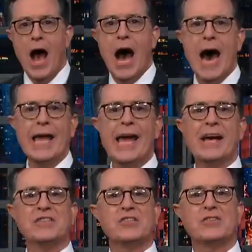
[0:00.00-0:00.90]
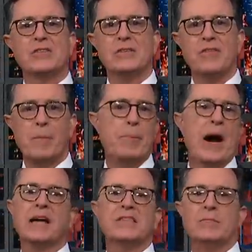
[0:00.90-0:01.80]
Ah, yes, the
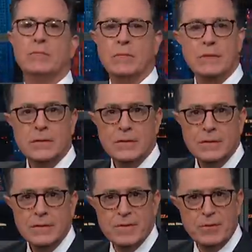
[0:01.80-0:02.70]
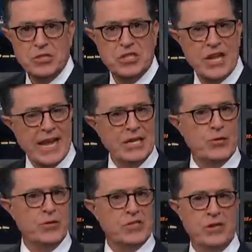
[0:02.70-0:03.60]
possum, the most
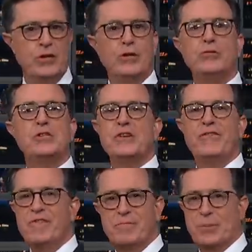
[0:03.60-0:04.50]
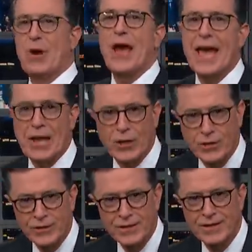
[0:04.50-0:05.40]
dangerous and elusive of prey.
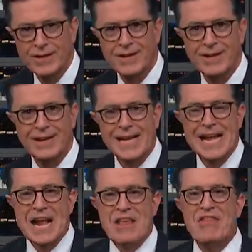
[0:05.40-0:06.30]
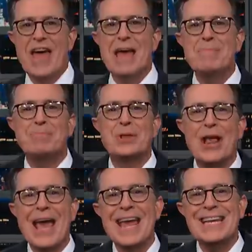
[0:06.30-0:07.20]
they
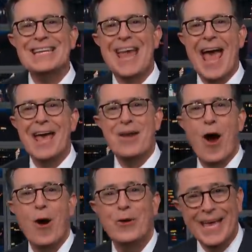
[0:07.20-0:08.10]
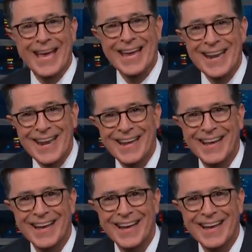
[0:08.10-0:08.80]
play dead Hogan.